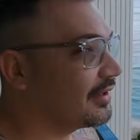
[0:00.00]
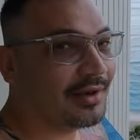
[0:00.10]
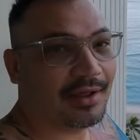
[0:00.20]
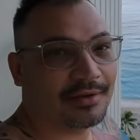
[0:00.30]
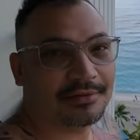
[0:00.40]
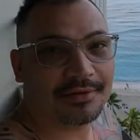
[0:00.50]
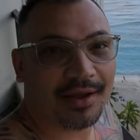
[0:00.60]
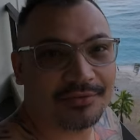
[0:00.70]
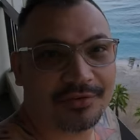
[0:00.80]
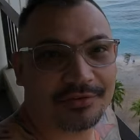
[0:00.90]
look at that.
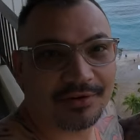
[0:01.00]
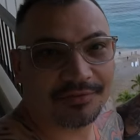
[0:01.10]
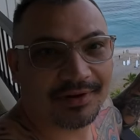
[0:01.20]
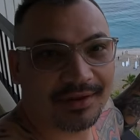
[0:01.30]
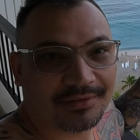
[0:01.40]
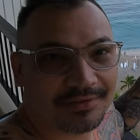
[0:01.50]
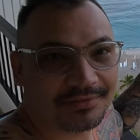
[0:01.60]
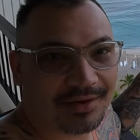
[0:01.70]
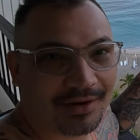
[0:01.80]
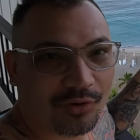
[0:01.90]
Guys are surfing out there.
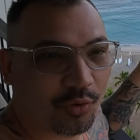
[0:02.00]
Isn't that